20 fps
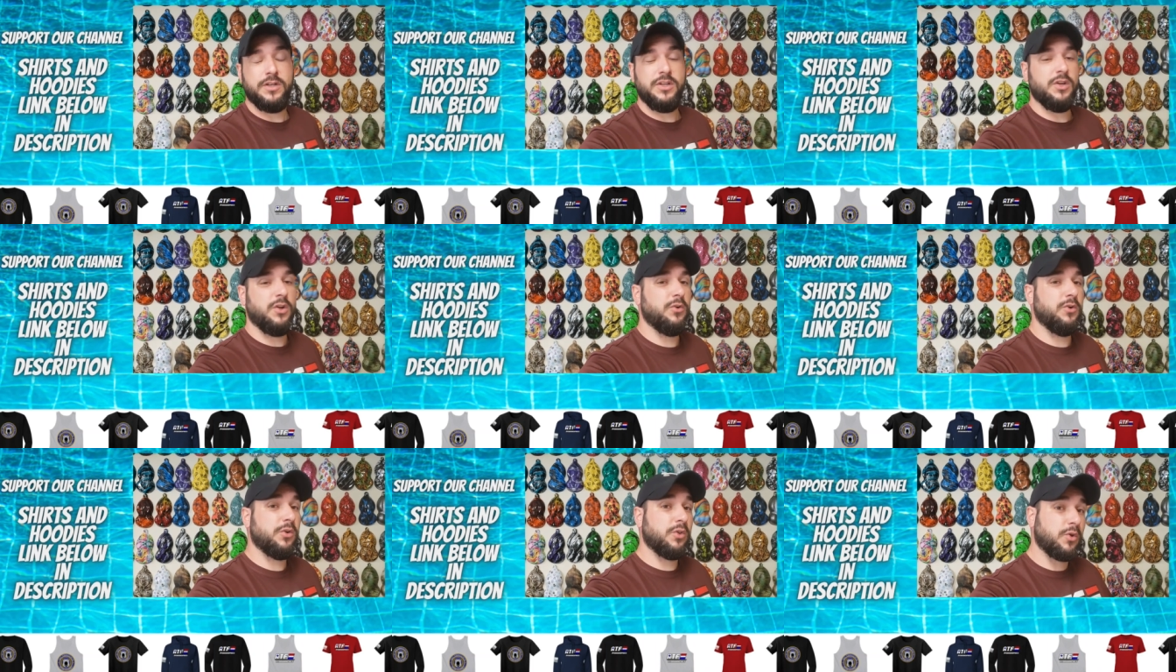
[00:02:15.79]
you
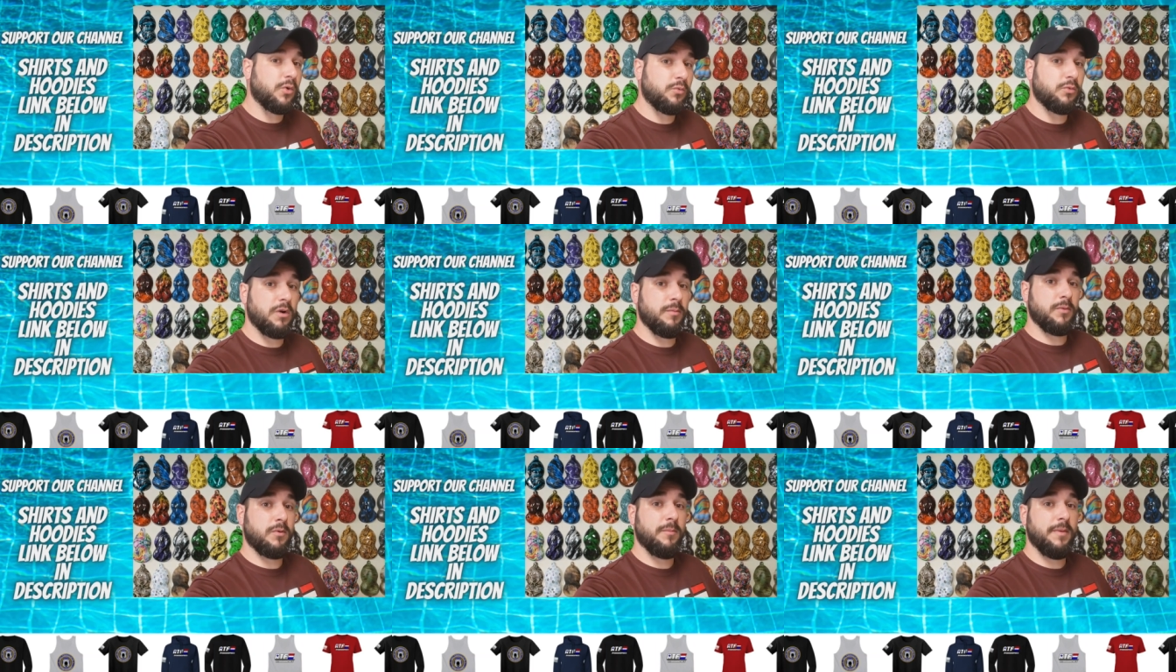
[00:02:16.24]
know, your little
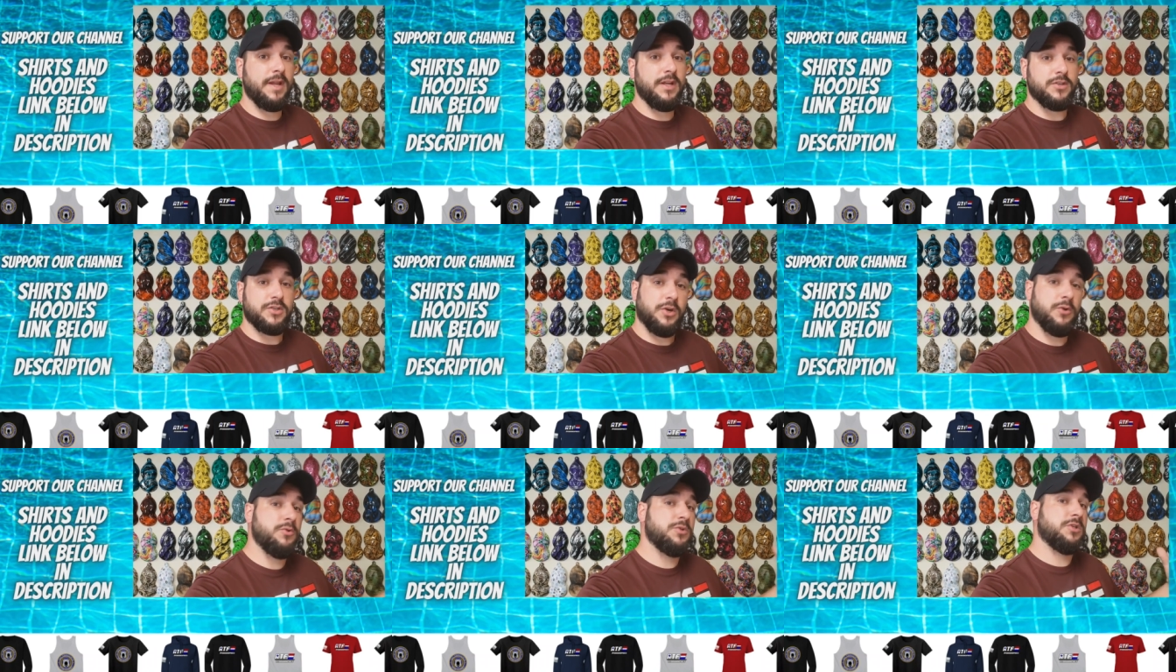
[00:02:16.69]
Rubbermaid
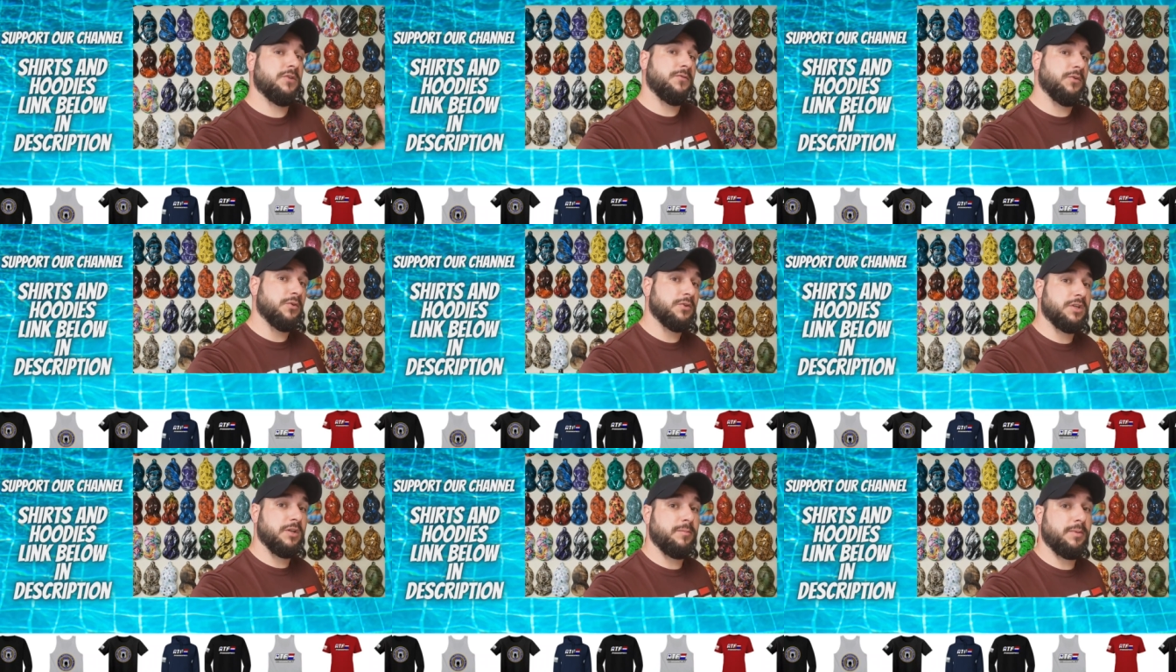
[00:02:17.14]
totes if
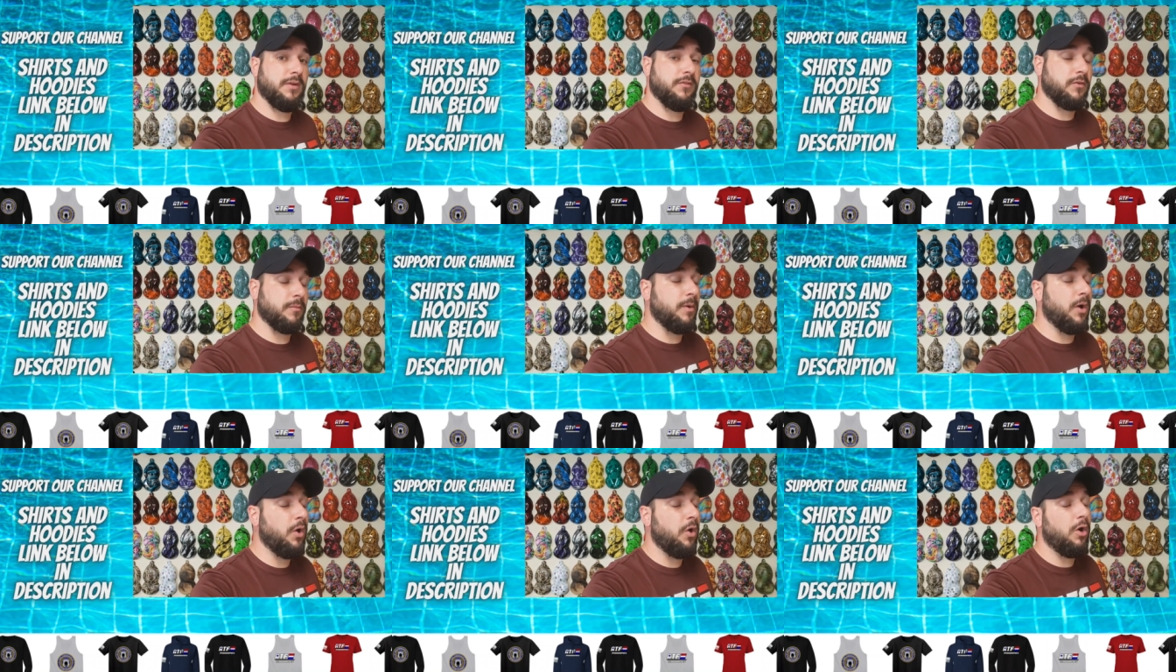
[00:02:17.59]
you're dipping
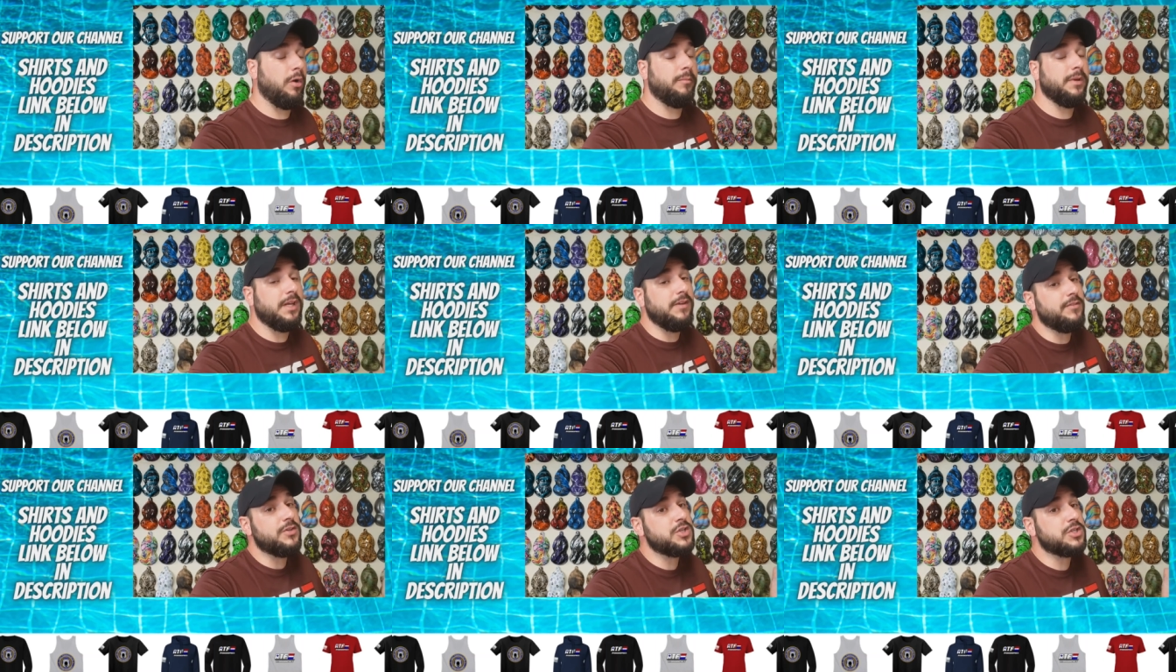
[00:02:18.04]
from home,
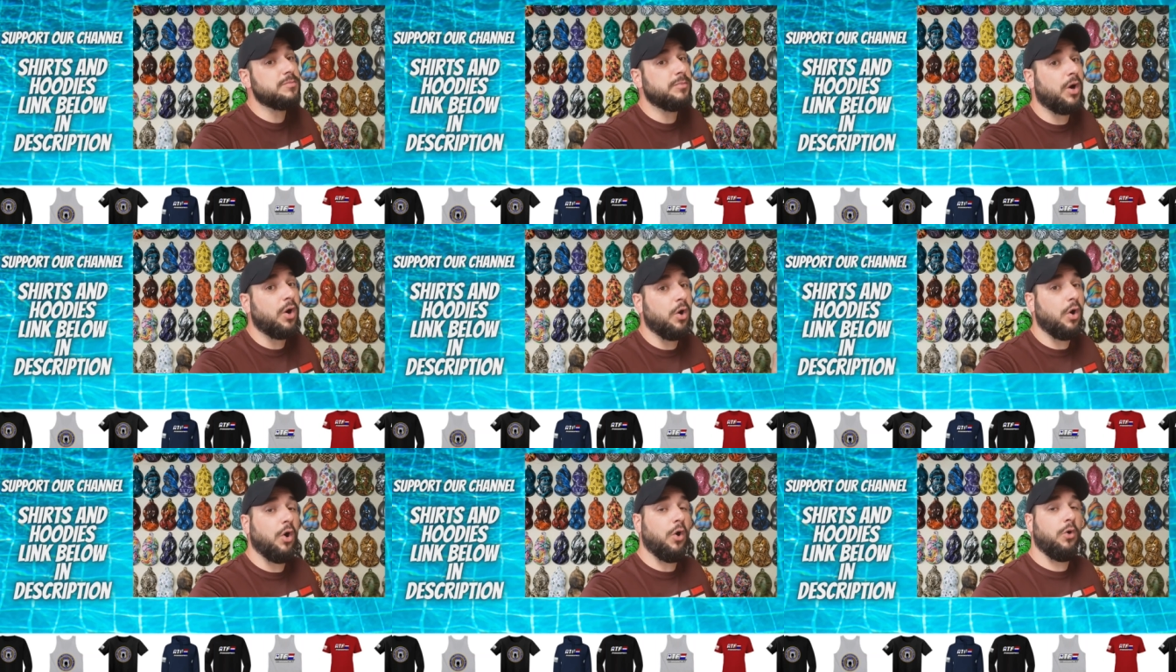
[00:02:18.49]
even
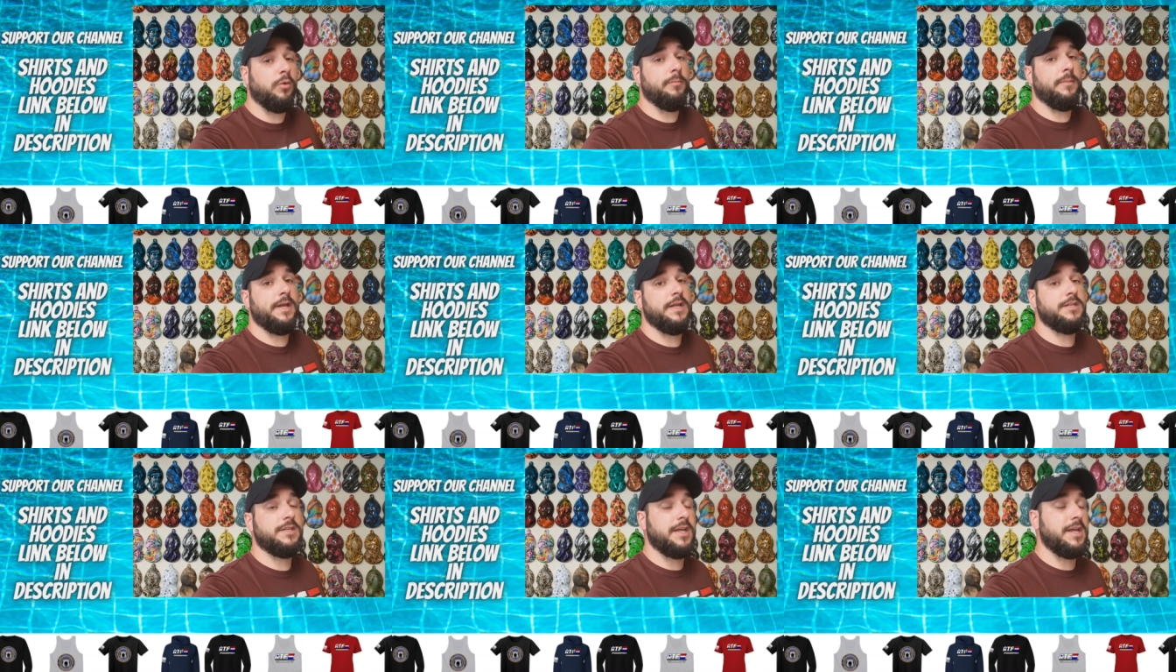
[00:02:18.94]
small
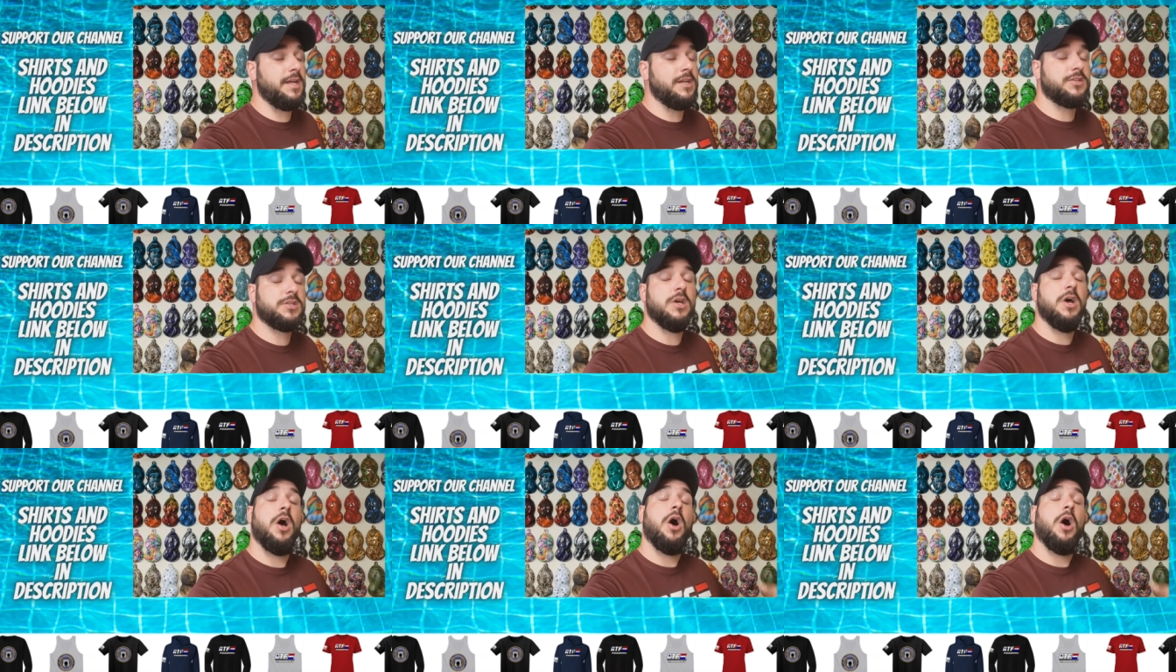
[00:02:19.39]
homemade takes,